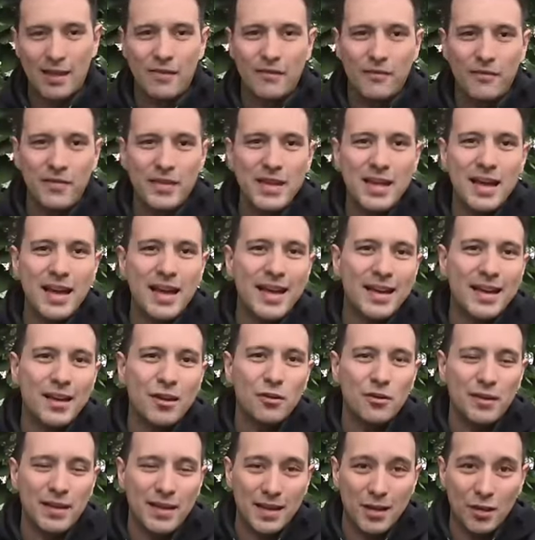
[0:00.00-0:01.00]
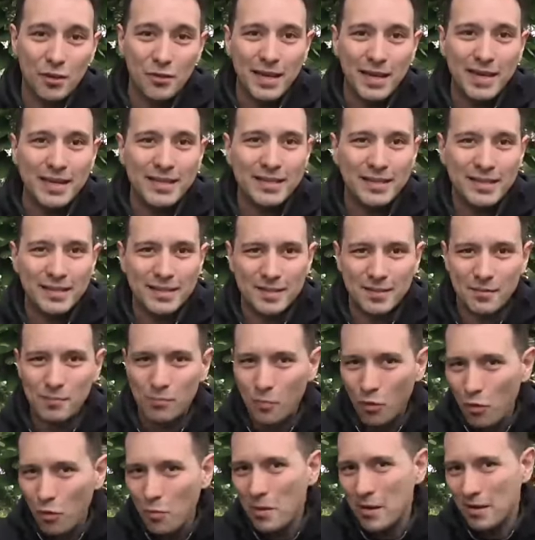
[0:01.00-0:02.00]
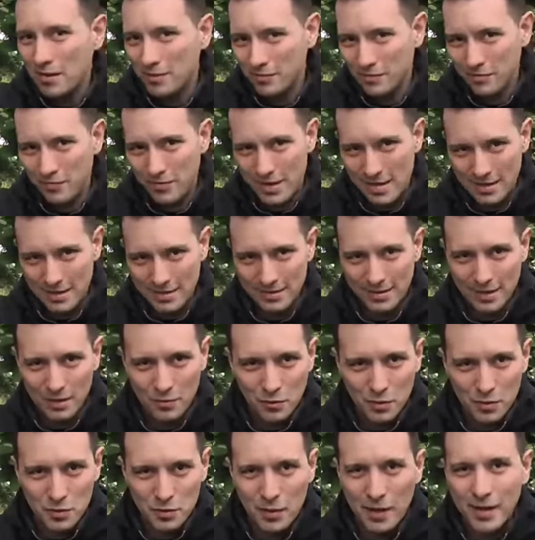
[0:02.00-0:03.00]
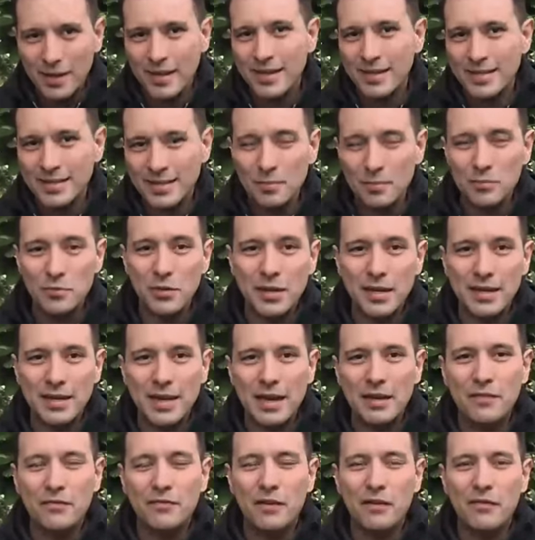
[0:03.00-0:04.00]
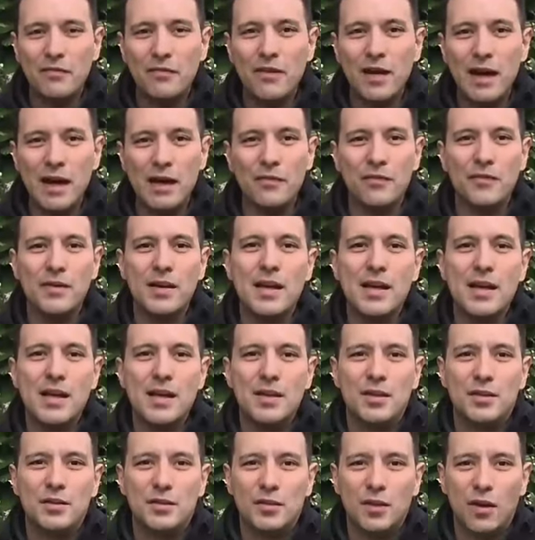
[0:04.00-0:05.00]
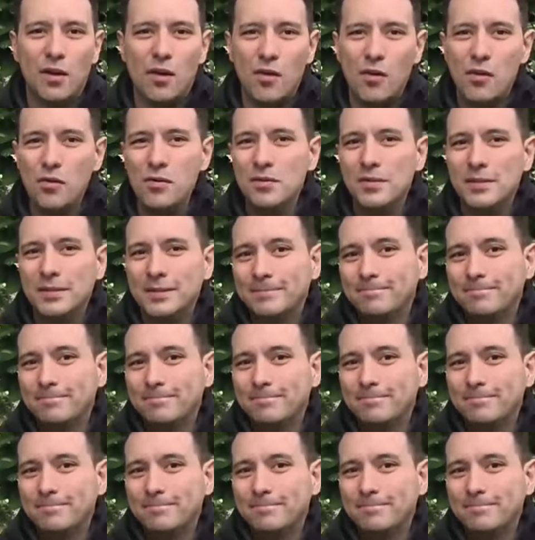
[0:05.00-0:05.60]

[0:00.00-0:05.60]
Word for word: via a, co a connected mobile device that was running a Snapdragon eight five five. So